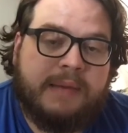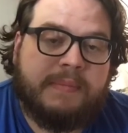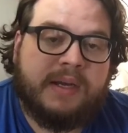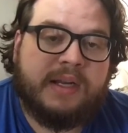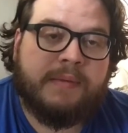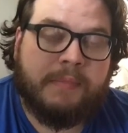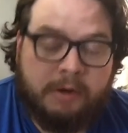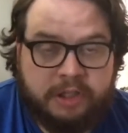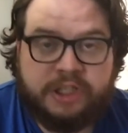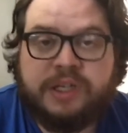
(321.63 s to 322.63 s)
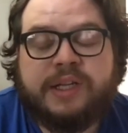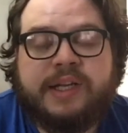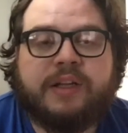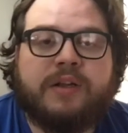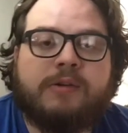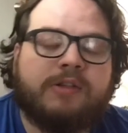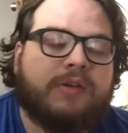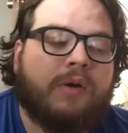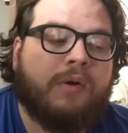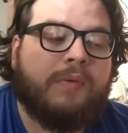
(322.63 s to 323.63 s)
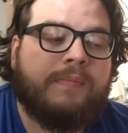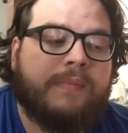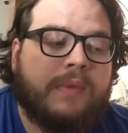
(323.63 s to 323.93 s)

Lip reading: but emotionally close to home.